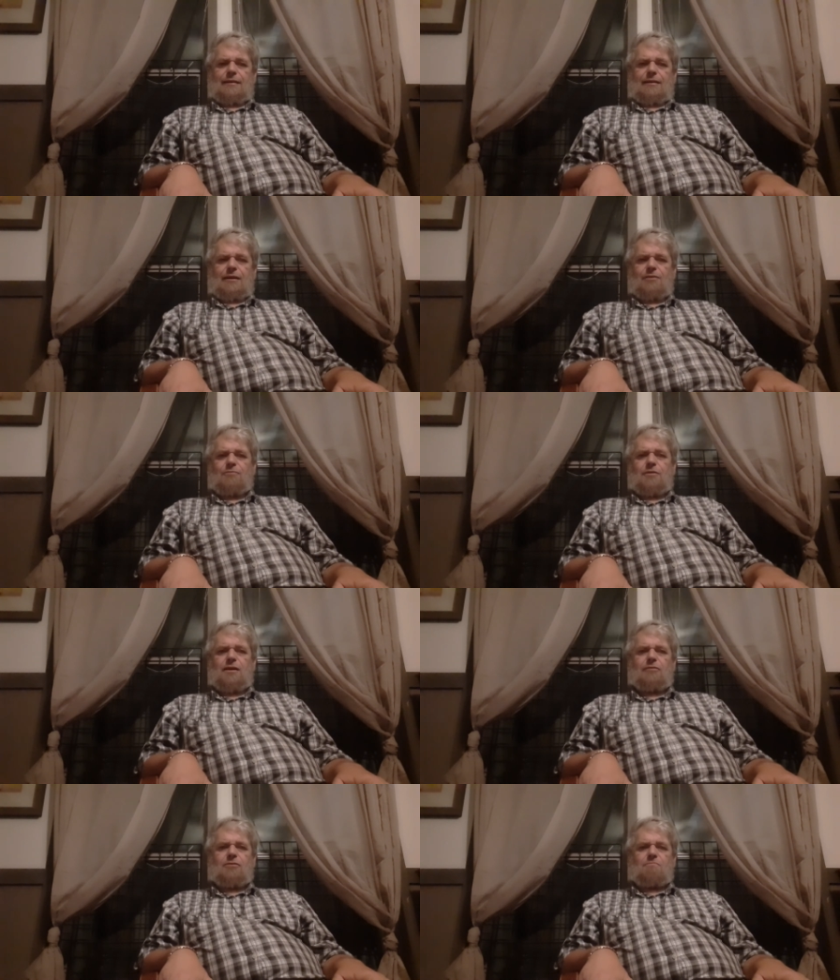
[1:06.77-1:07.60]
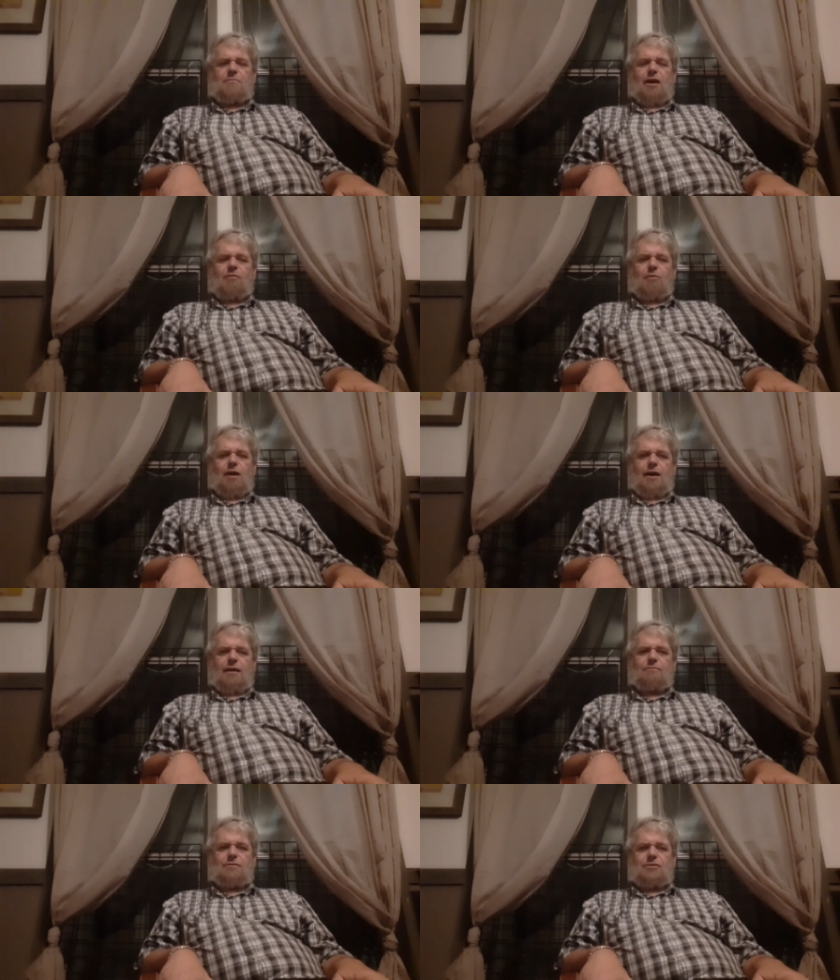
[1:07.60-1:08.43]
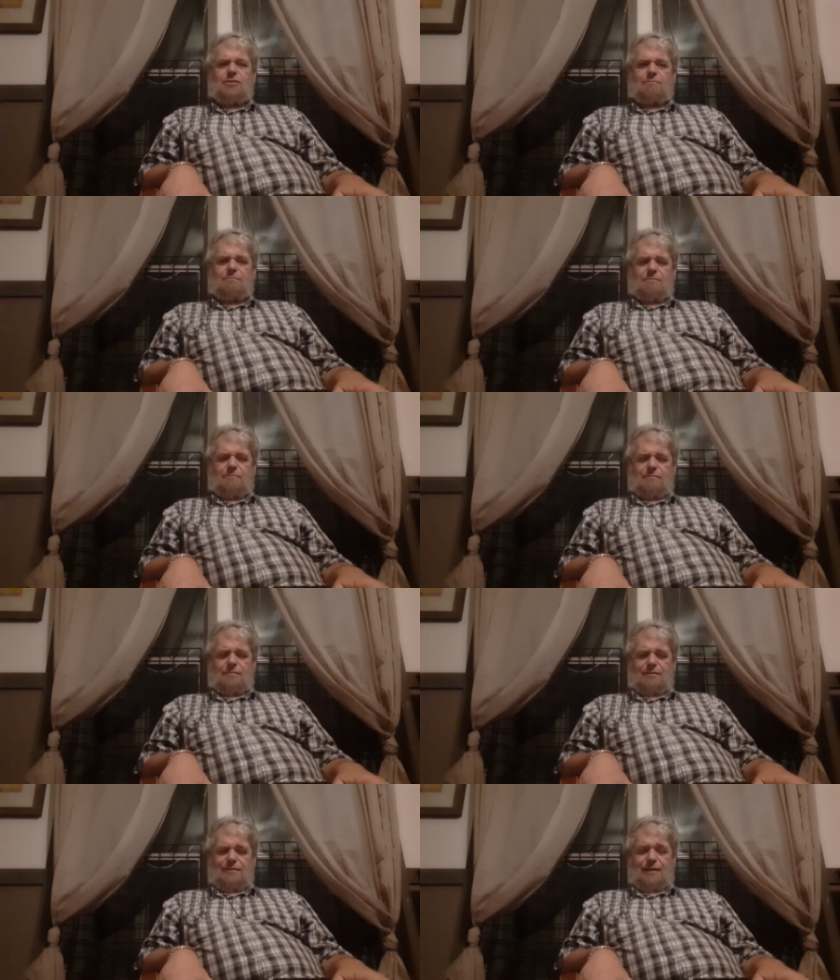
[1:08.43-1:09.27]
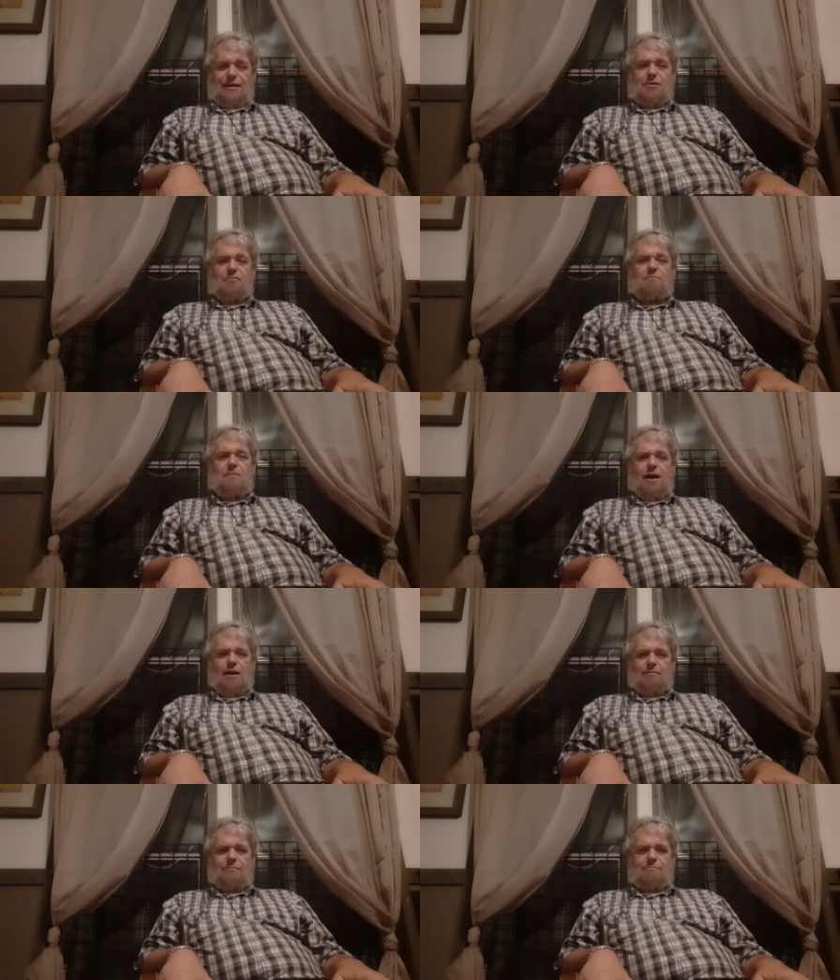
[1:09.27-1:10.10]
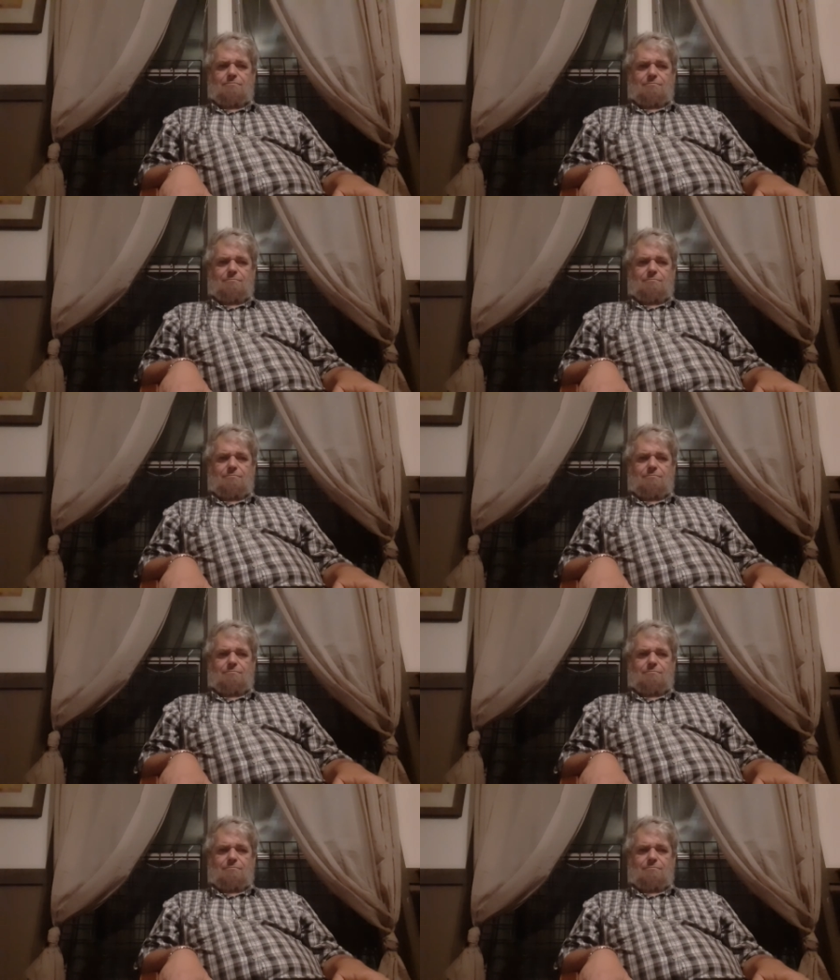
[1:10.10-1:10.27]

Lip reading: A friend of my wife's and of mine